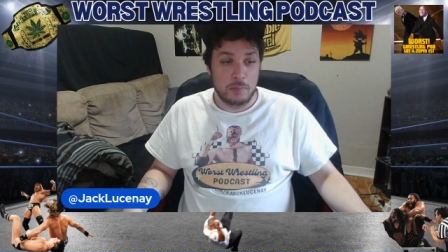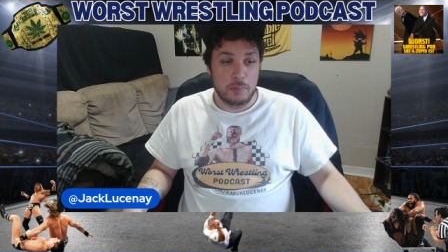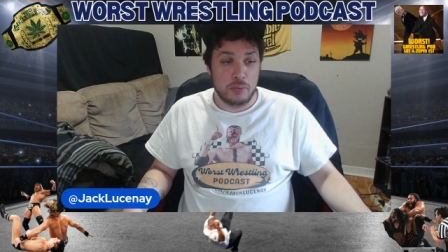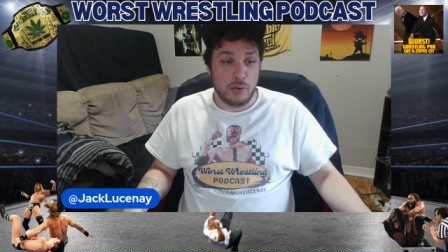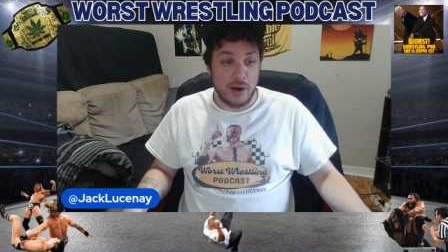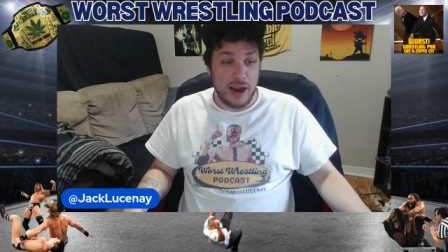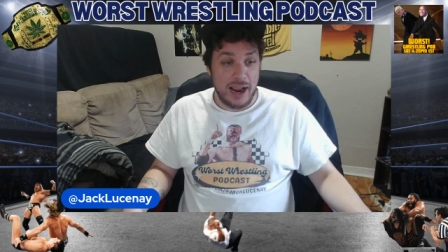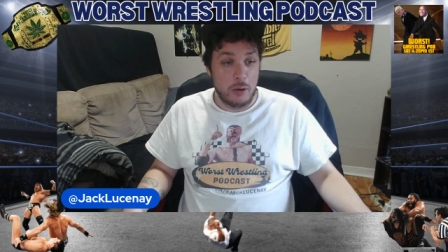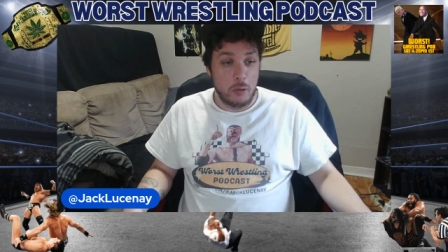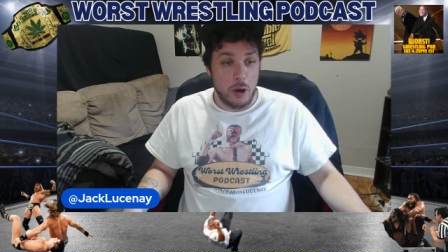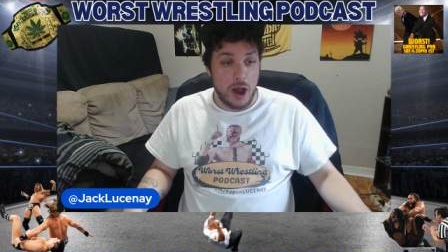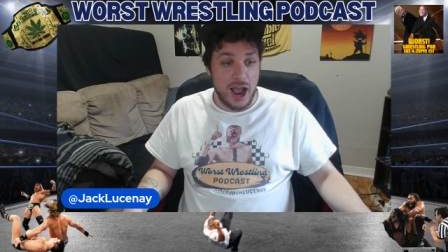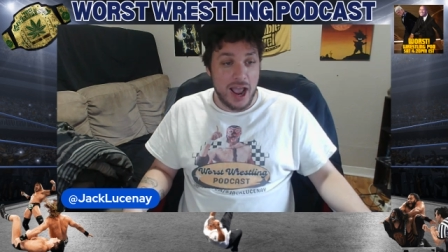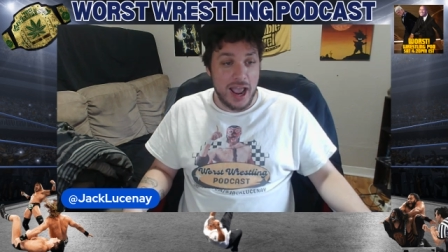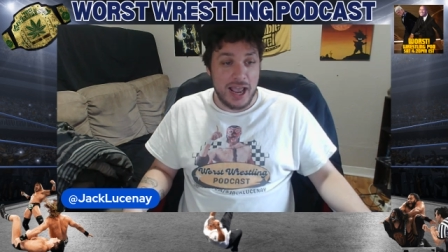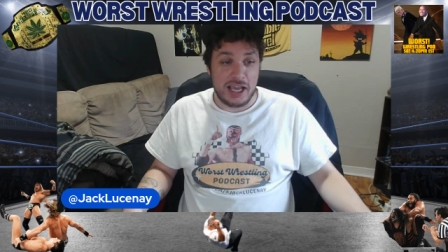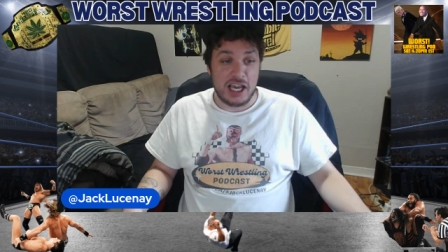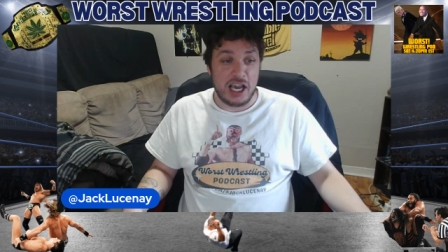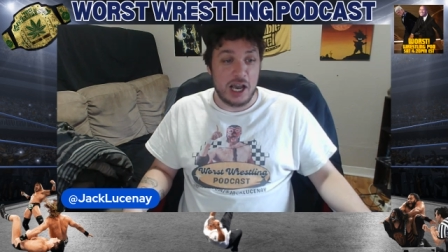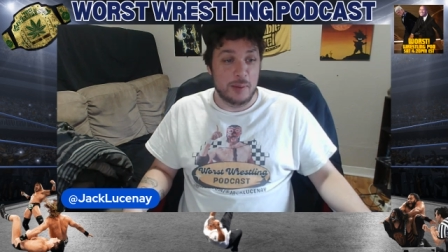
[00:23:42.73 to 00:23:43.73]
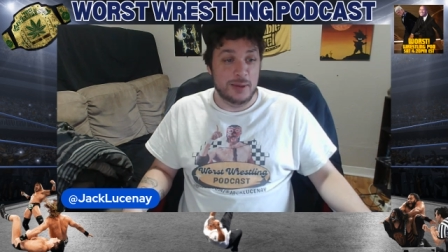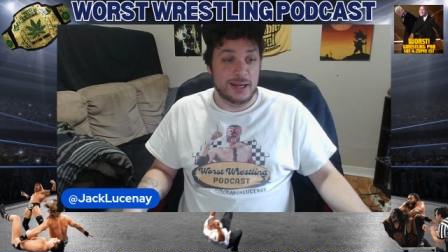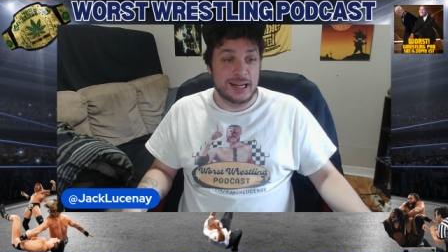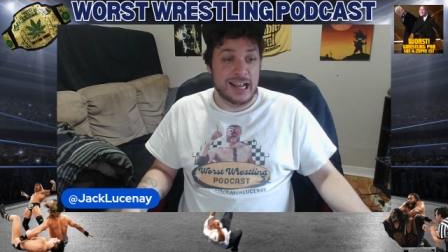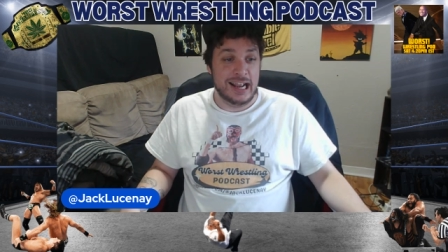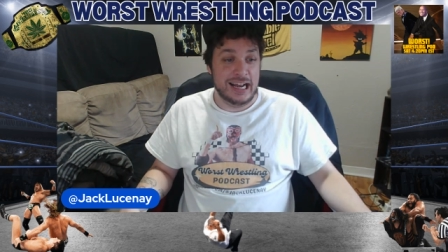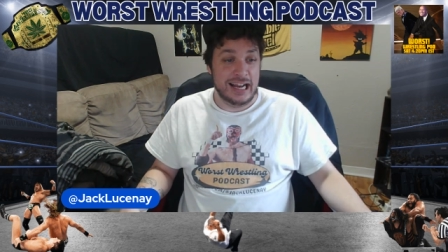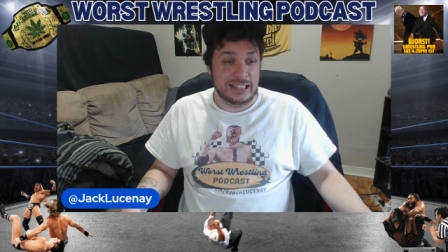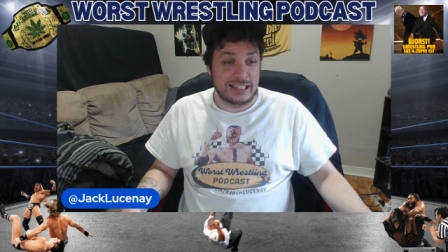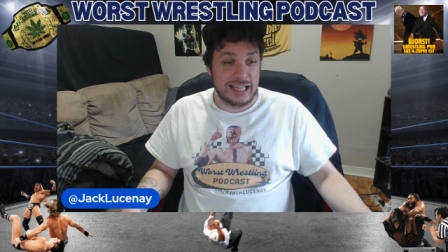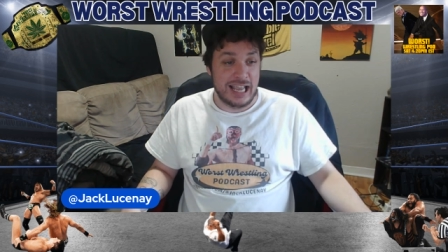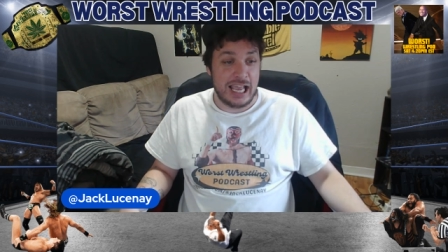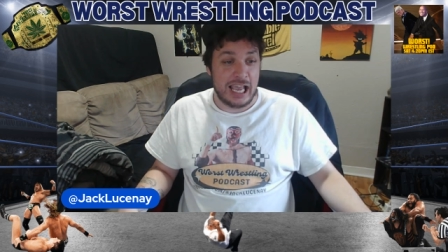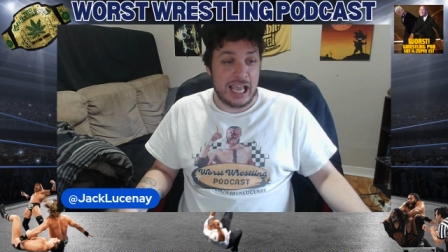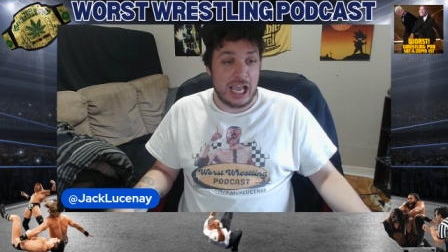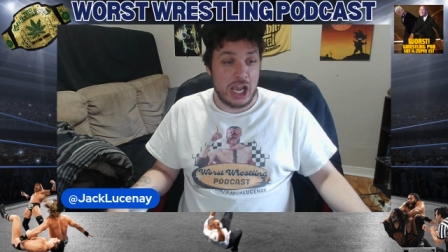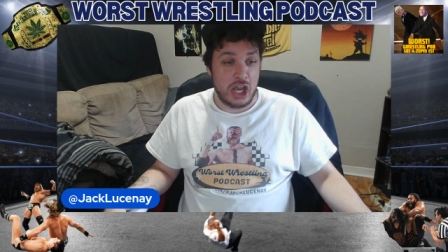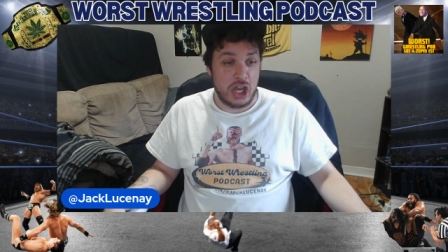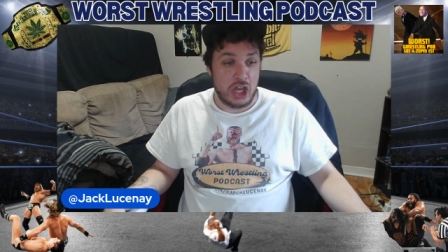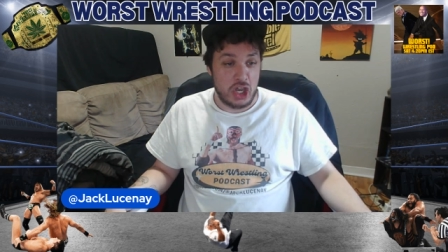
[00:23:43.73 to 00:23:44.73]
Bray Wyatt coming in and
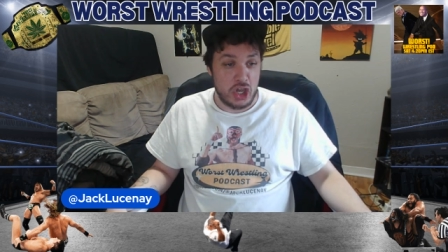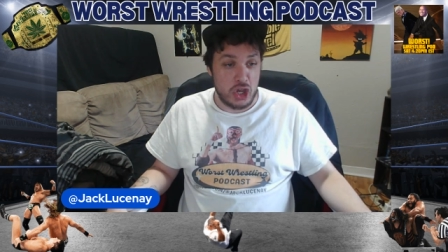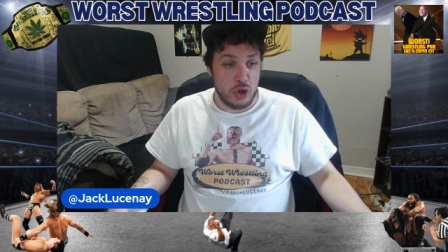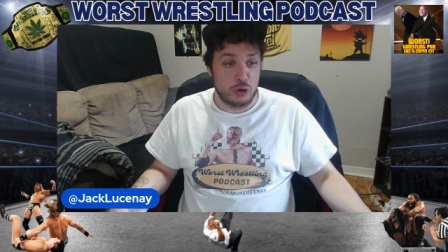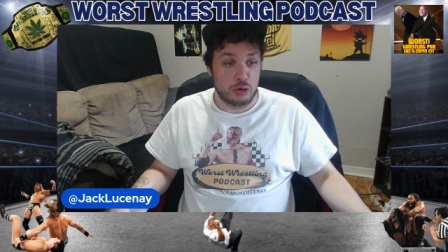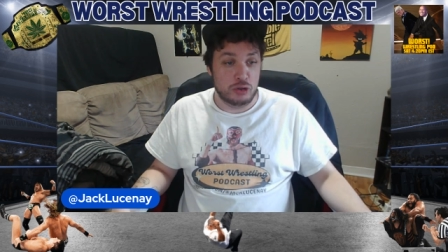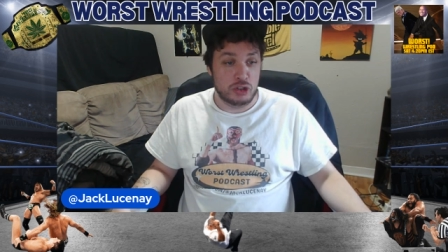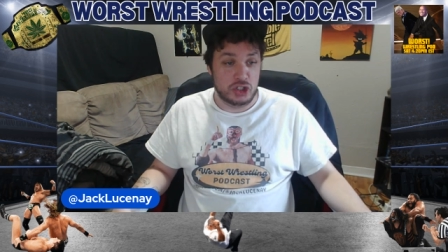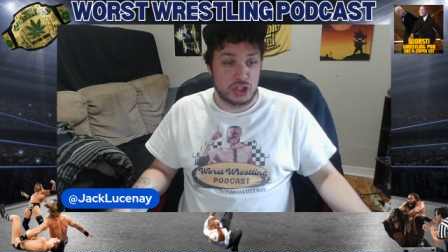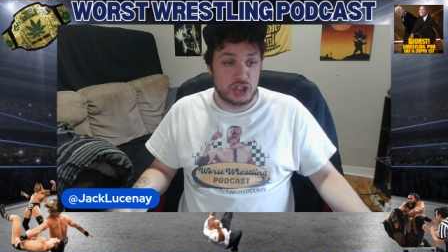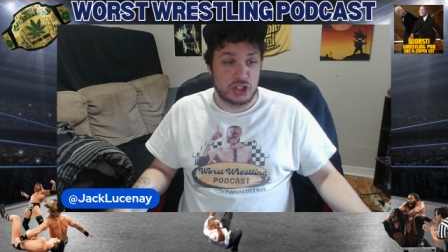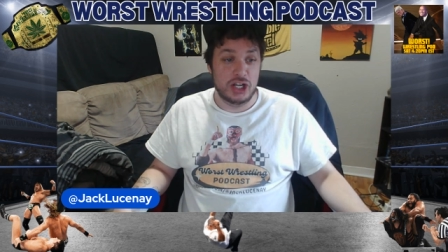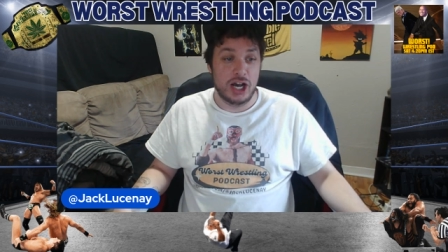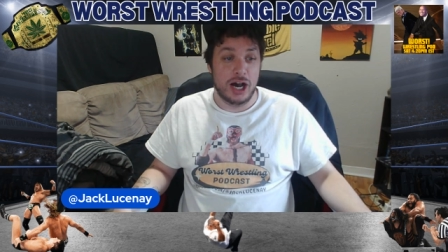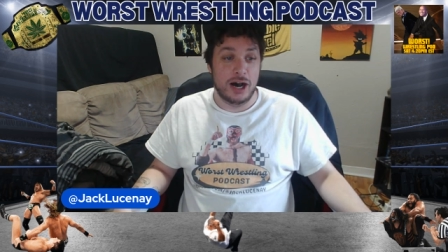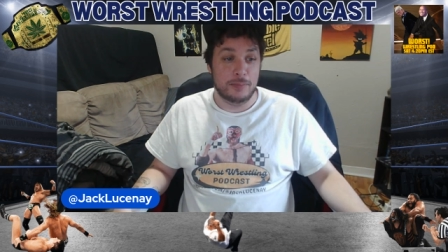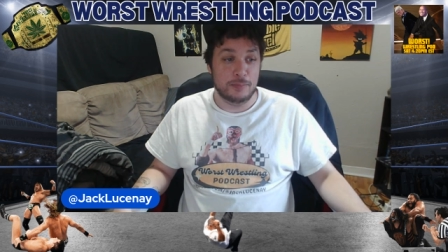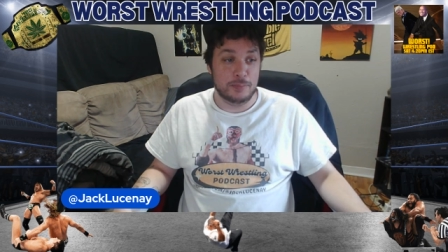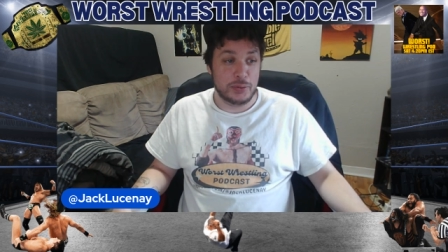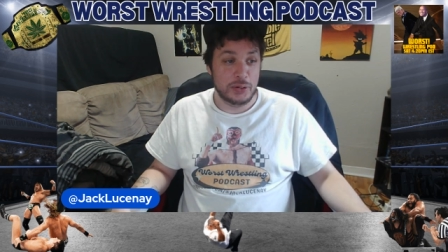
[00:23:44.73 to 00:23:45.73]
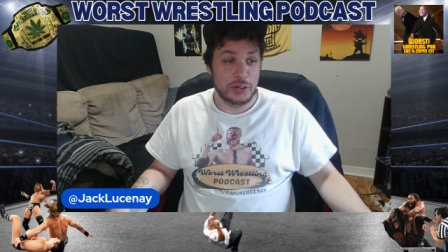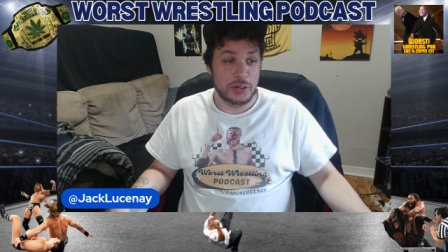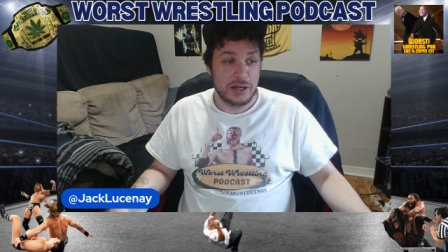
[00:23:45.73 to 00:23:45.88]
taking a huge dump